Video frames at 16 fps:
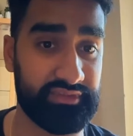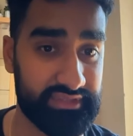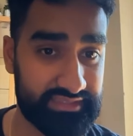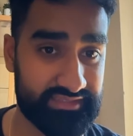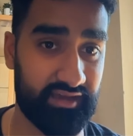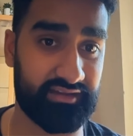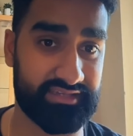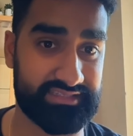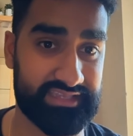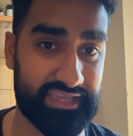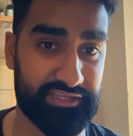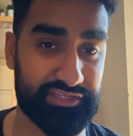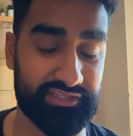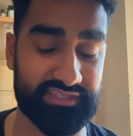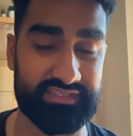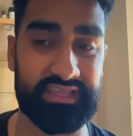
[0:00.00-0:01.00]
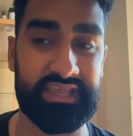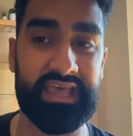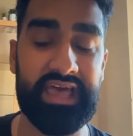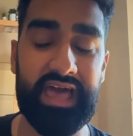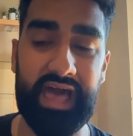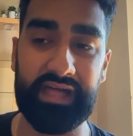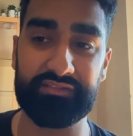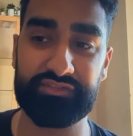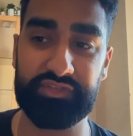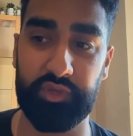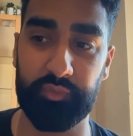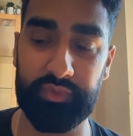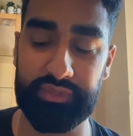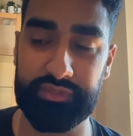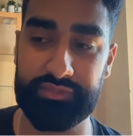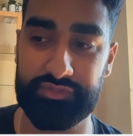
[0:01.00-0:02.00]
these architectures. And so
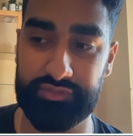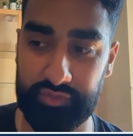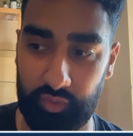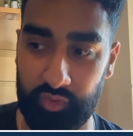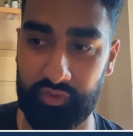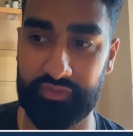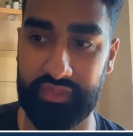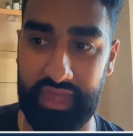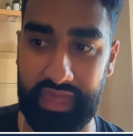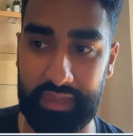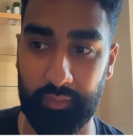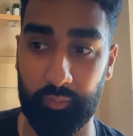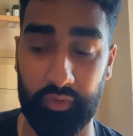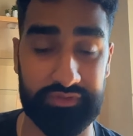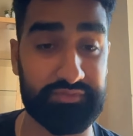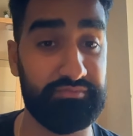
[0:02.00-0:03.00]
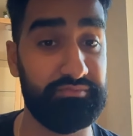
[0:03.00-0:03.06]
we saw that what's